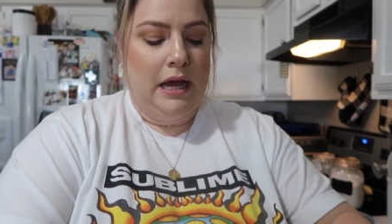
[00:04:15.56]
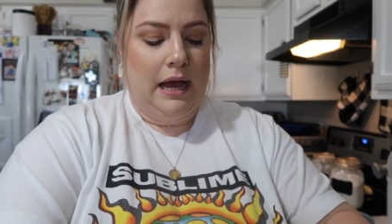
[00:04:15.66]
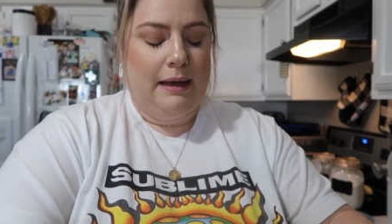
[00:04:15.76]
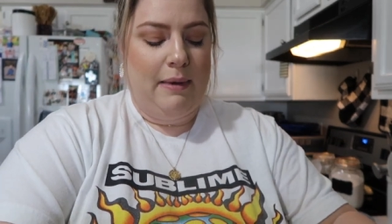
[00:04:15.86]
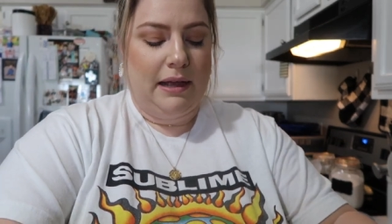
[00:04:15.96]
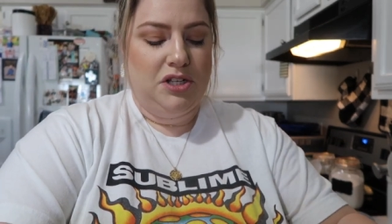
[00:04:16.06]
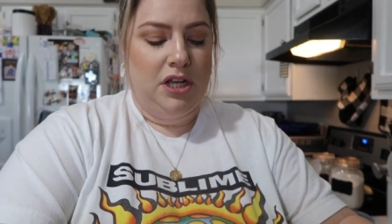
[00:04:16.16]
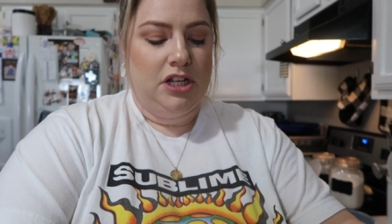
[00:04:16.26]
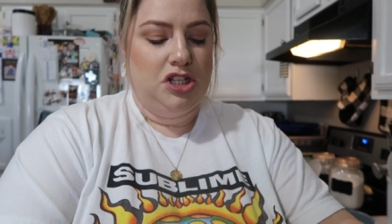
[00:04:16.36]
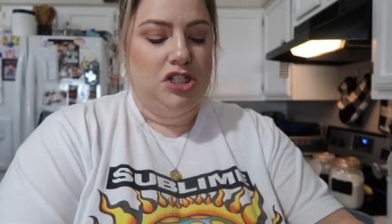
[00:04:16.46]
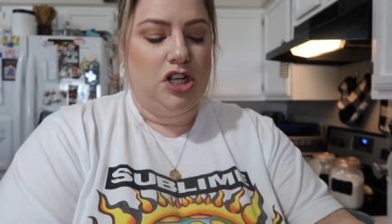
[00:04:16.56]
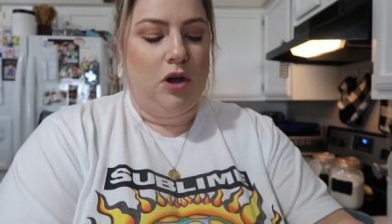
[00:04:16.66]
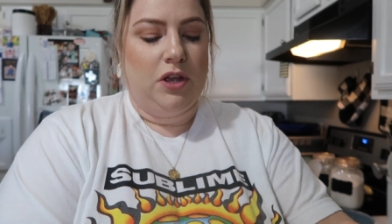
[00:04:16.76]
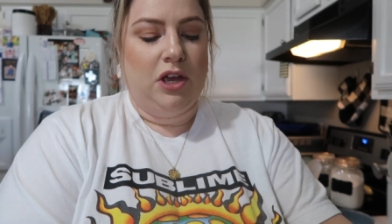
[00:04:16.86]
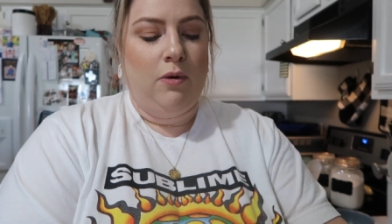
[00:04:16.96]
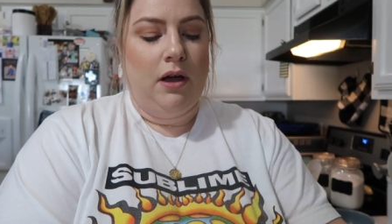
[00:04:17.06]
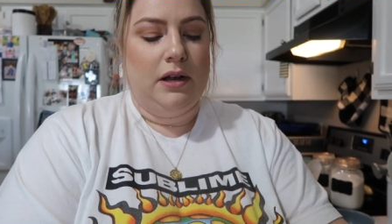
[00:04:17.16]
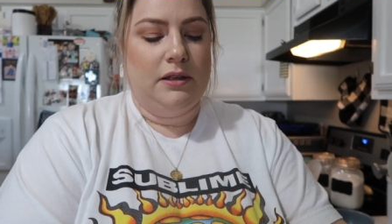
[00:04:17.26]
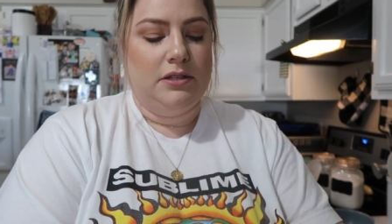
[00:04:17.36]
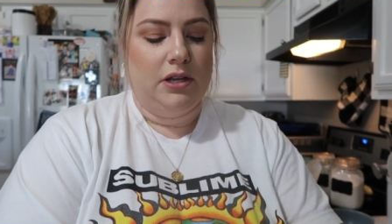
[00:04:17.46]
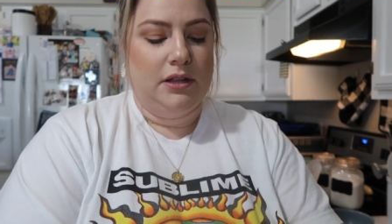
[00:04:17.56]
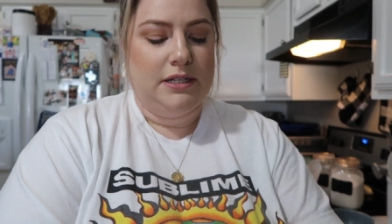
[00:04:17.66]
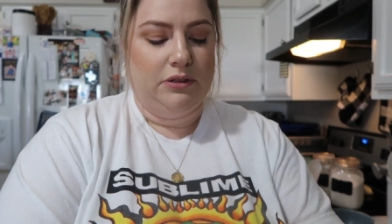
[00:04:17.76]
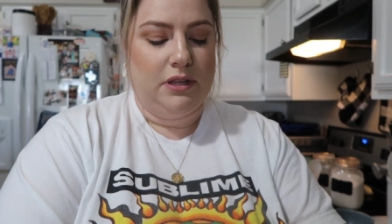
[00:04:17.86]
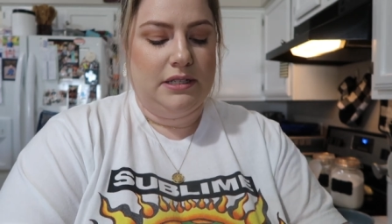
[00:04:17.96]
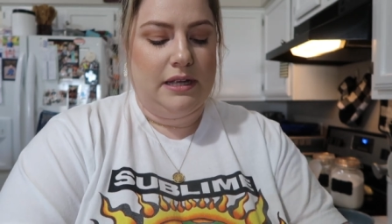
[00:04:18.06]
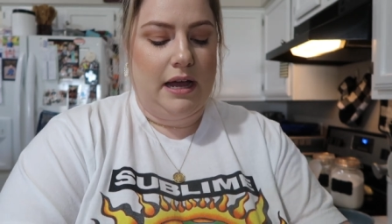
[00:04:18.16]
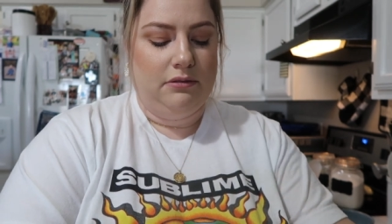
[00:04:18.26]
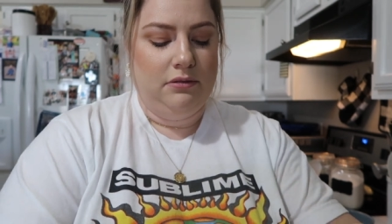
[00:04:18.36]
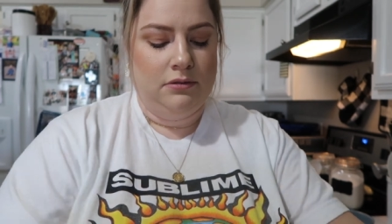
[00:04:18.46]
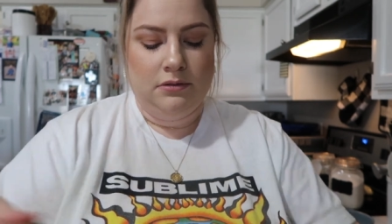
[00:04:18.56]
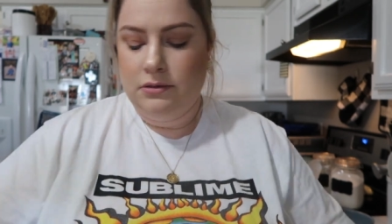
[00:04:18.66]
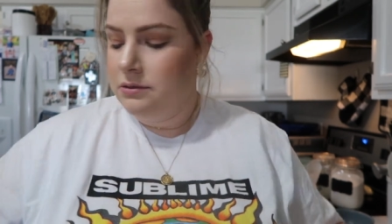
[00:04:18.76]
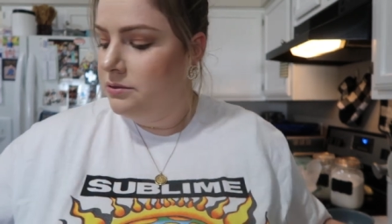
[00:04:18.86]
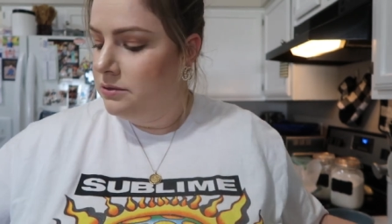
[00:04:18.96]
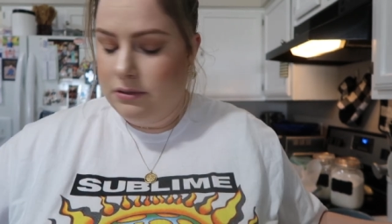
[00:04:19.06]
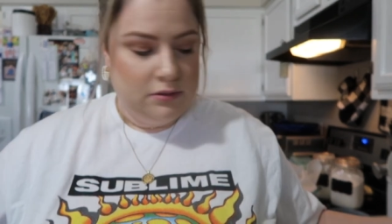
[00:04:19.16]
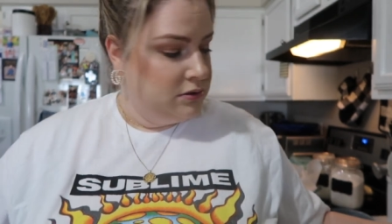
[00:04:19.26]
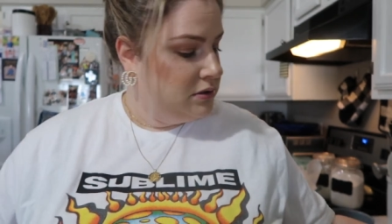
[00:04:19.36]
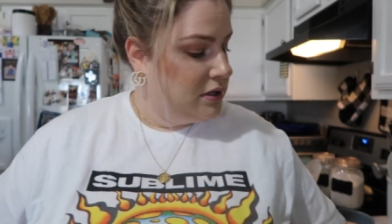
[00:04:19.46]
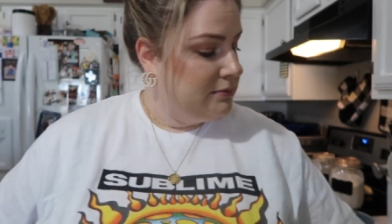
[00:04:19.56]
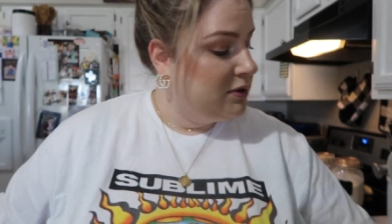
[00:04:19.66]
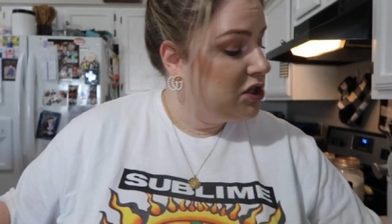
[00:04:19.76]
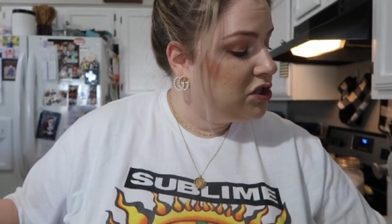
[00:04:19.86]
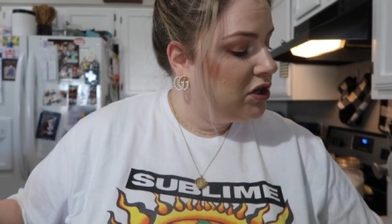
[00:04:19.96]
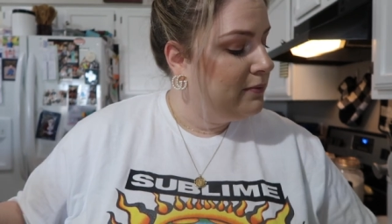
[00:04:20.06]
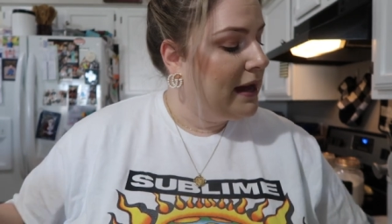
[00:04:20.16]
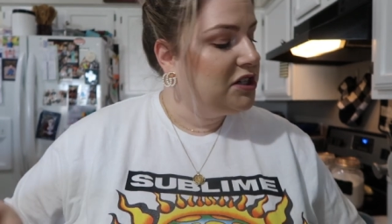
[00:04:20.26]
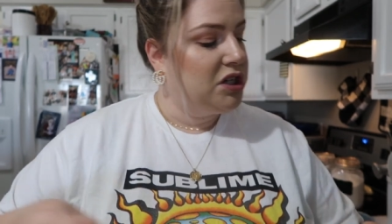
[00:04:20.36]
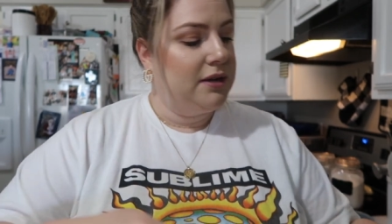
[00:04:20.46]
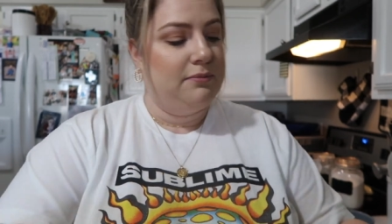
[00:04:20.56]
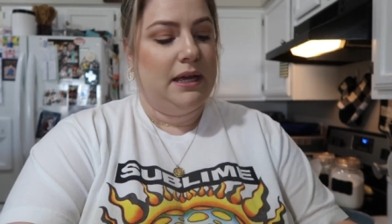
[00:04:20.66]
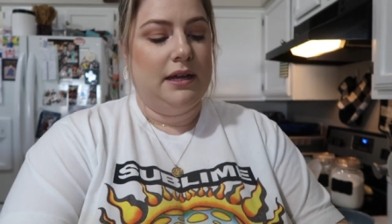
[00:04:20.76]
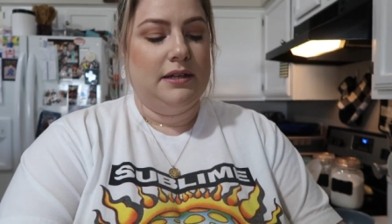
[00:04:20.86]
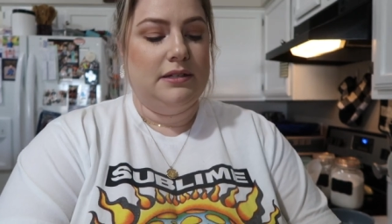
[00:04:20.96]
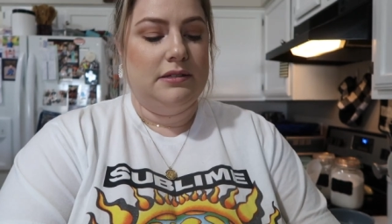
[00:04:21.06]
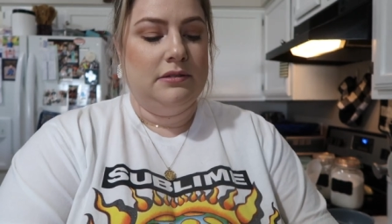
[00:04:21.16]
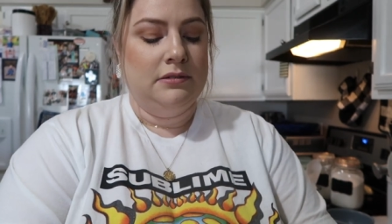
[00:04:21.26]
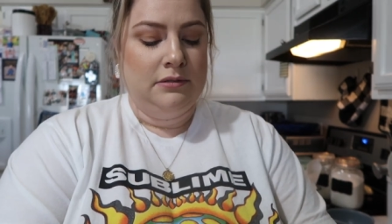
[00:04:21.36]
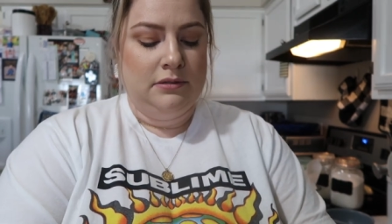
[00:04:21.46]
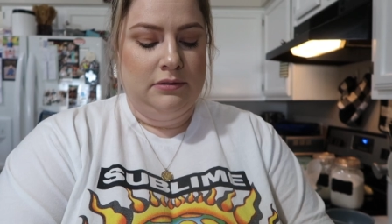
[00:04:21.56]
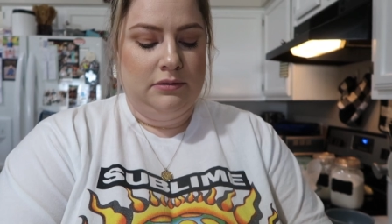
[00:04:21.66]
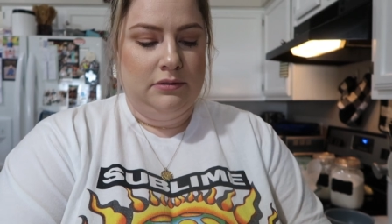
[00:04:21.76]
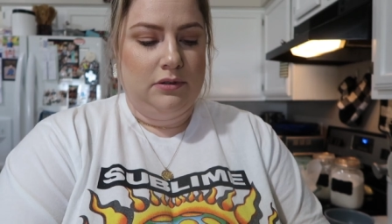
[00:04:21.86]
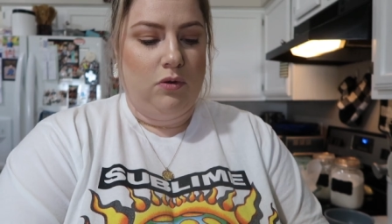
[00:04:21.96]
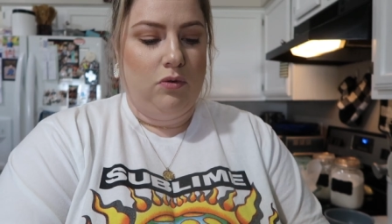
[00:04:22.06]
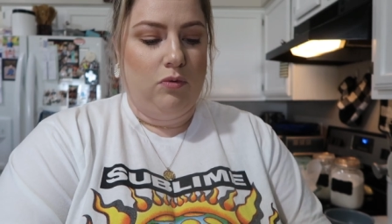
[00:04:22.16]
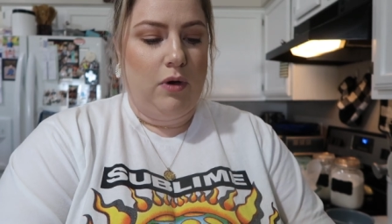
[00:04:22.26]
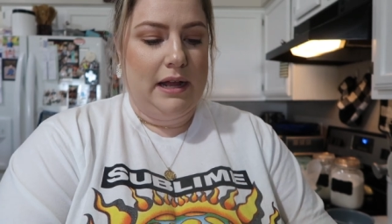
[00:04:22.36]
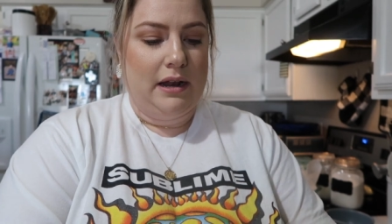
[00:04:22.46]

I'm actually gonna show you, I'm gonna tilt this down. I'm gonna show you mashing them because why